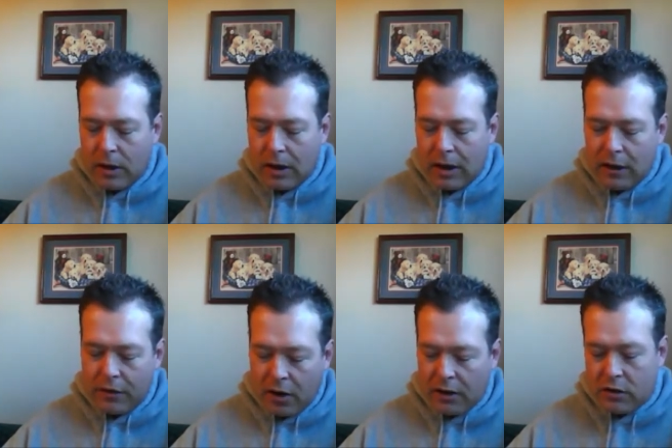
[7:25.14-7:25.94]
I
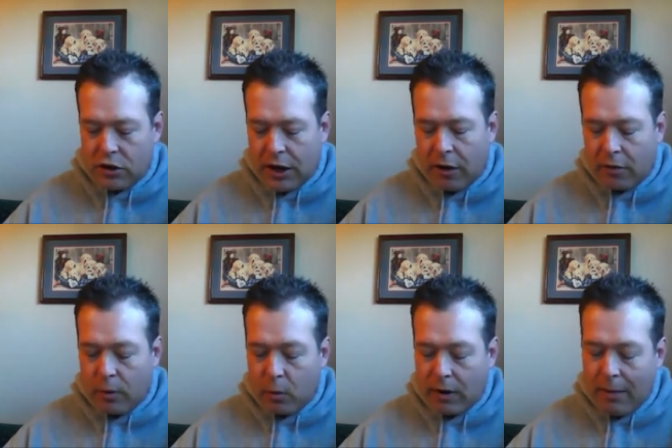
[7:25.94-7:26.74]
thought as a
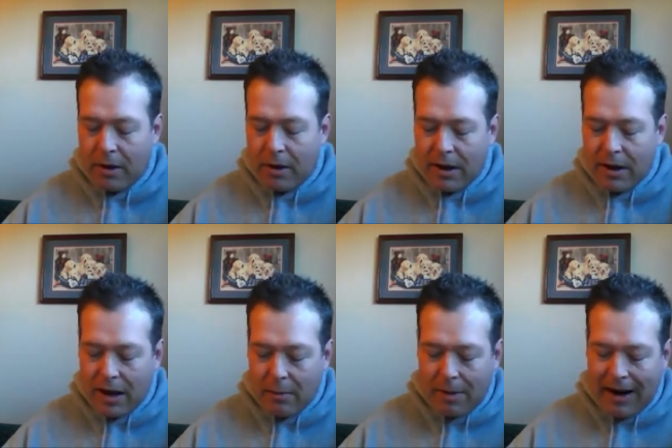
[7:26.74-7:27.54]
child, but when I
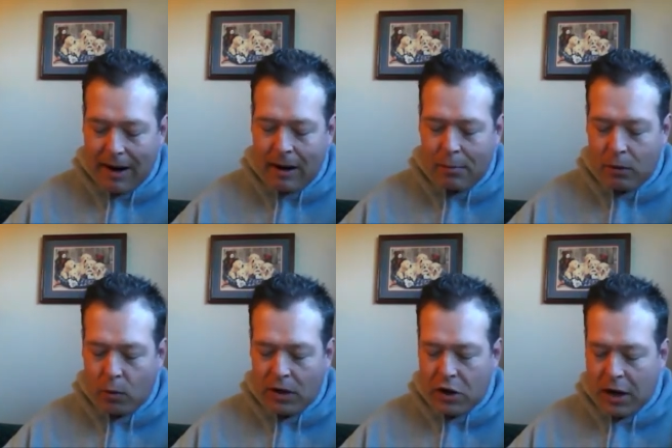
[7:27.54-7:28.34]
became a man, I put
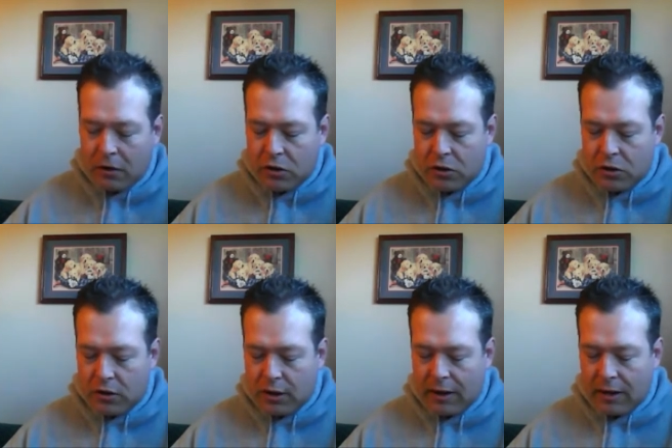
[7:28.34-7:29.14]
away childish
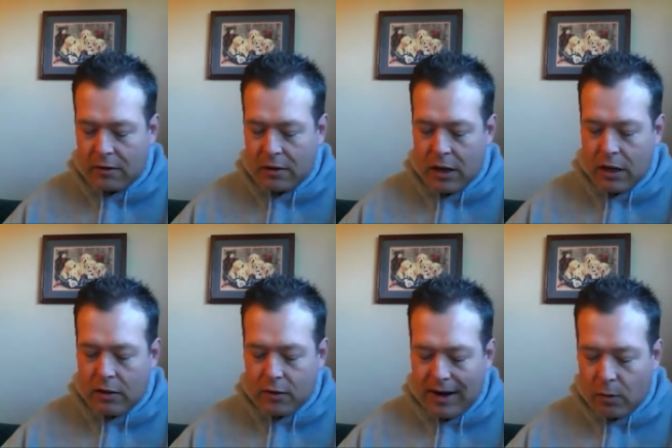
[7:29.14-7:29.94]
things.
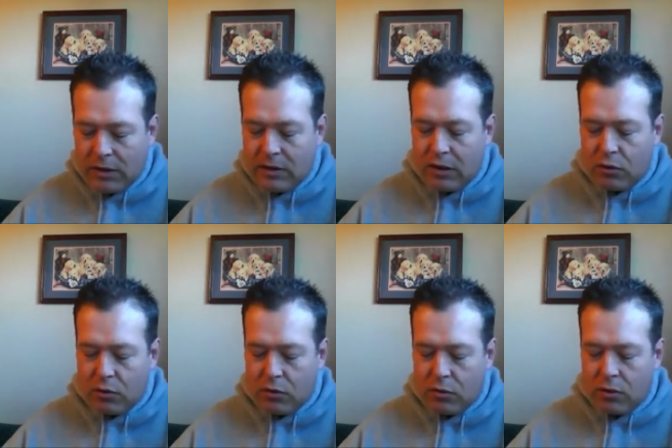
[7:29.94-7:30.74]
For now we see
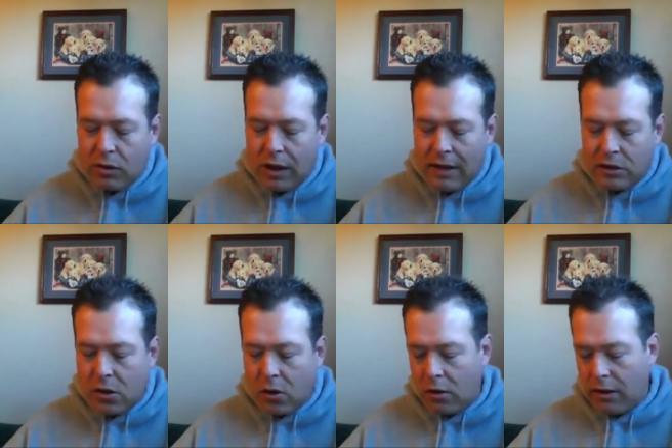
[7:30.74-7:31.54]
through a glass
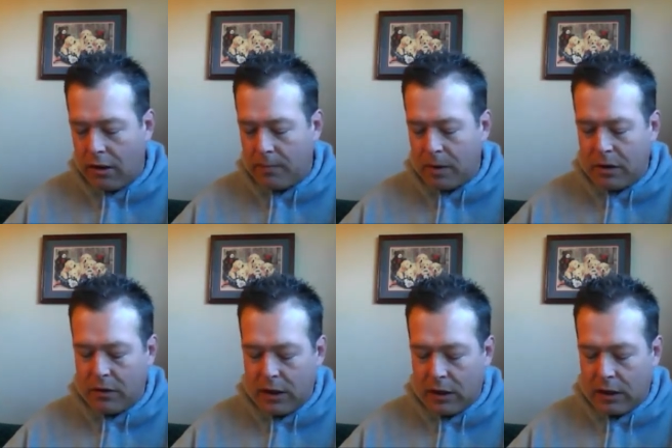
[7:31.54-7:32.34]
darkly
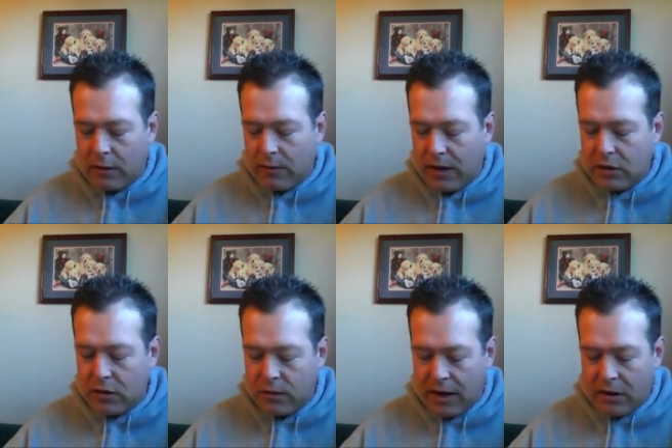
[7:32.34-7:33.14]
but then face to
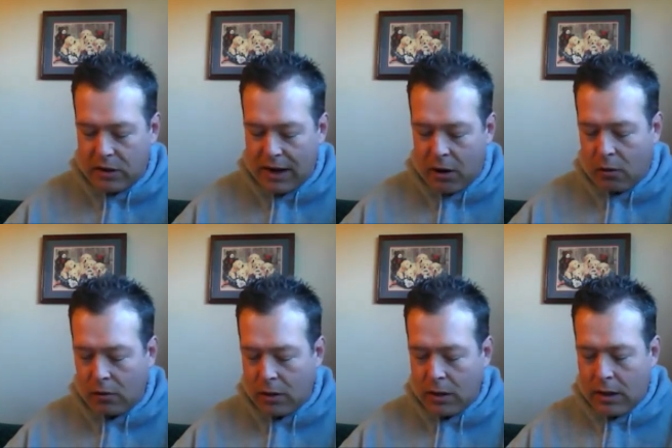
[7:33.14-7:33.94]
face.
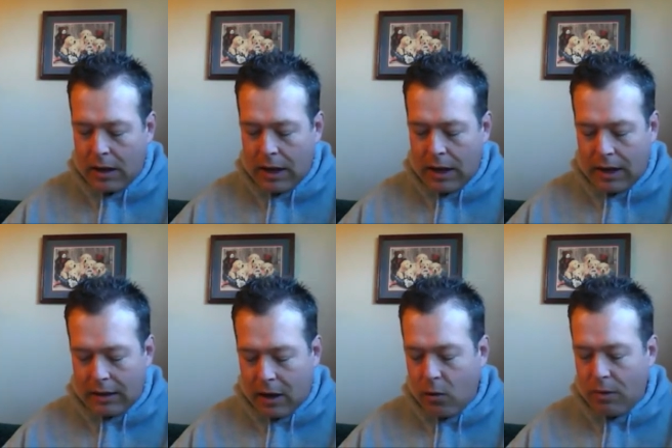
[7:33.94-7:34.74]
Now I
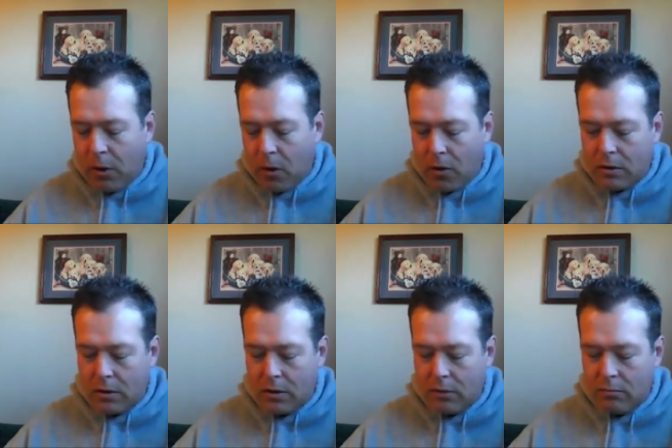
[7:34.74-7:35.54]
know in
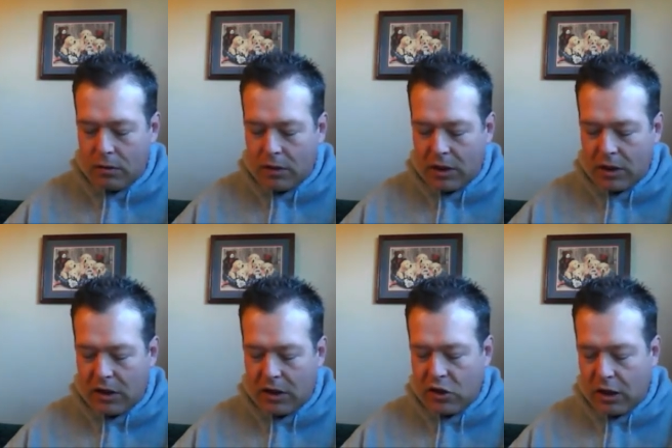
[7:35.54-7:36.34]
part, but
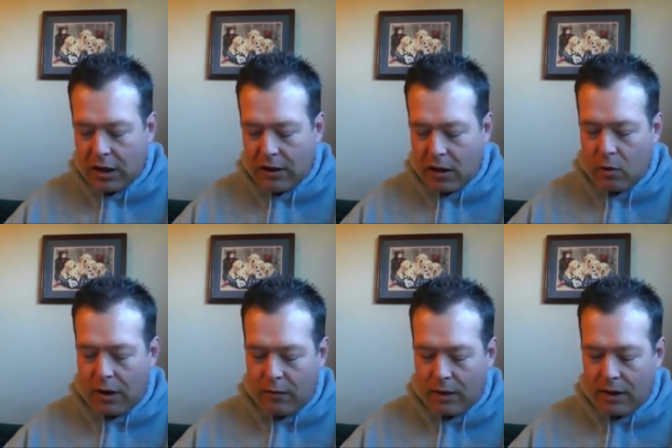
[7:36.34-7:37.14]
then shall I
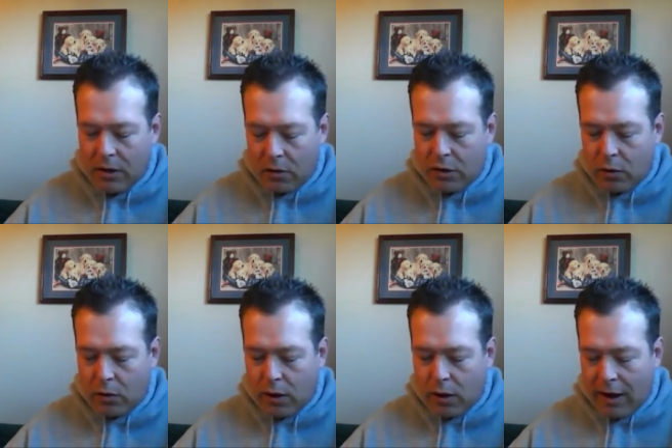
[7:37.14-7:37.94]
know, even as
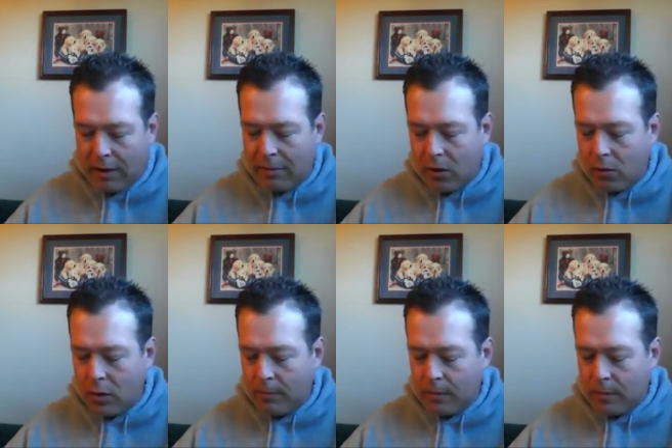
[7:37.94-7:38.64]
also I am known.